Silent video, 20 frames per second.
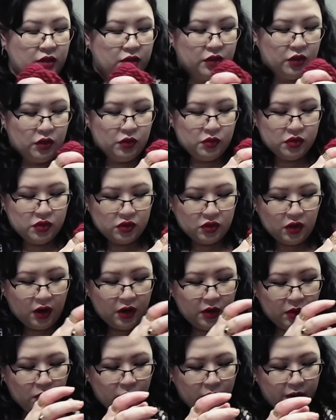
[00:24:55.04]
you
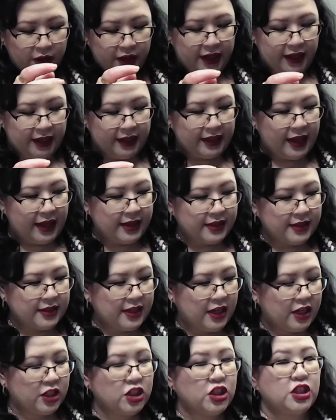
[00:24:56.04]
start working that
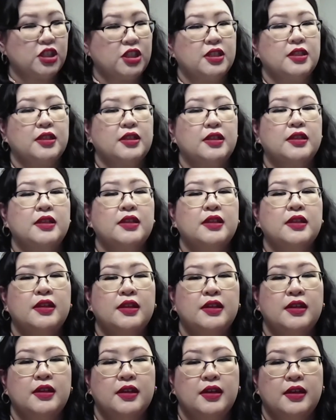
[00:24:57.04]
section
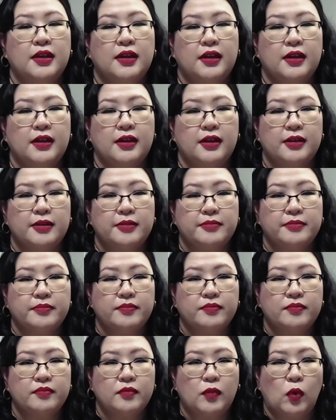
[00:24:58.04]

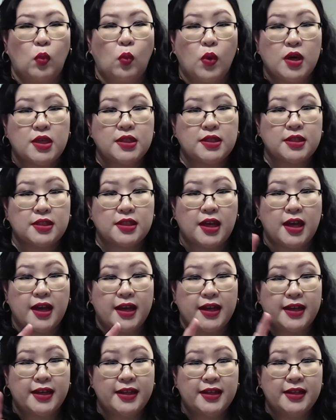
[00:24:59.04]
one
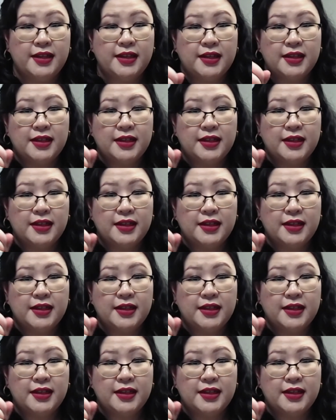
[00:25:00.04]
side,